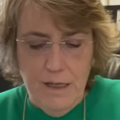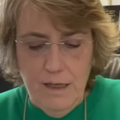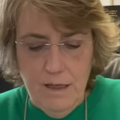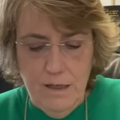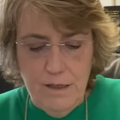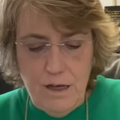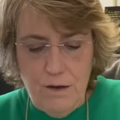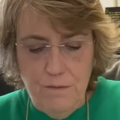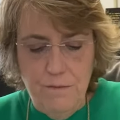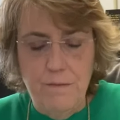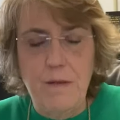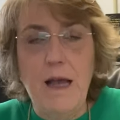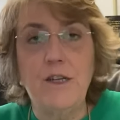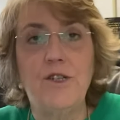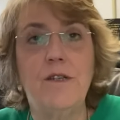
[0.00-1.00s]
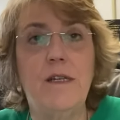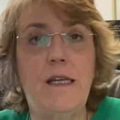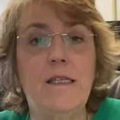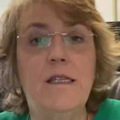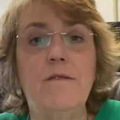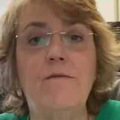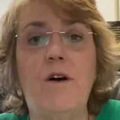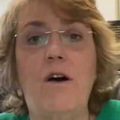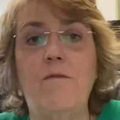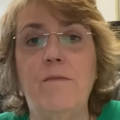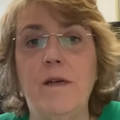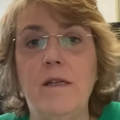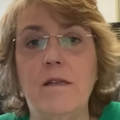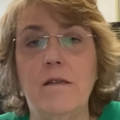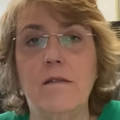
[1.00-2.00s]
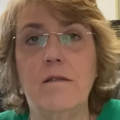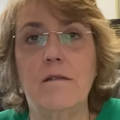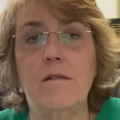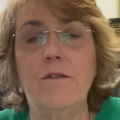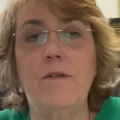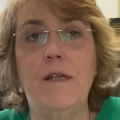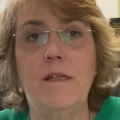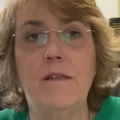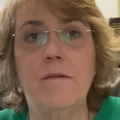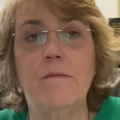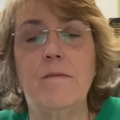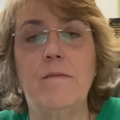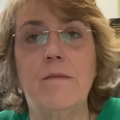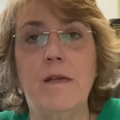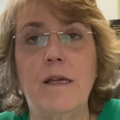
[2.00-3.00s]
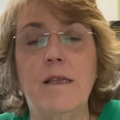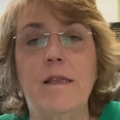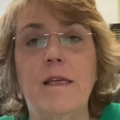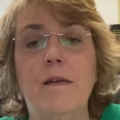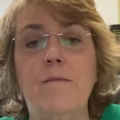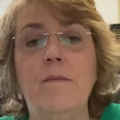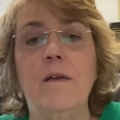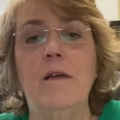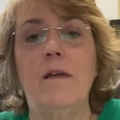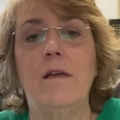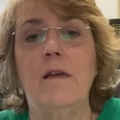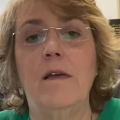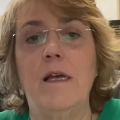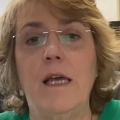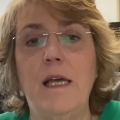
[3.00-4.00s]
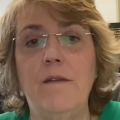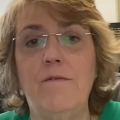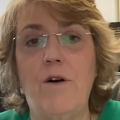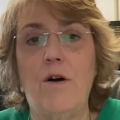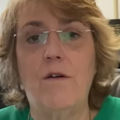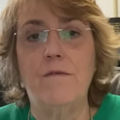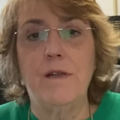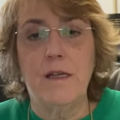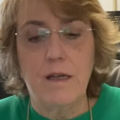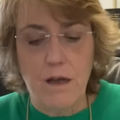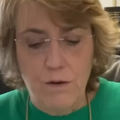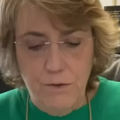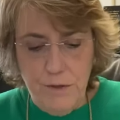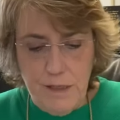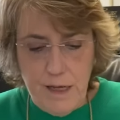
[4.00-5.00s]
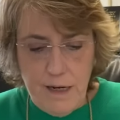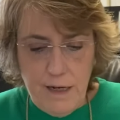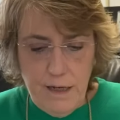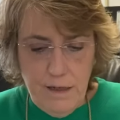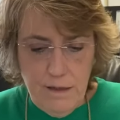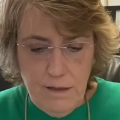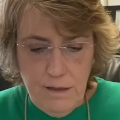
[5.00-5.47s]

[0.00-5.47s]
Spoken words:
So patient needs involvement. You need to get them involved in goal setting.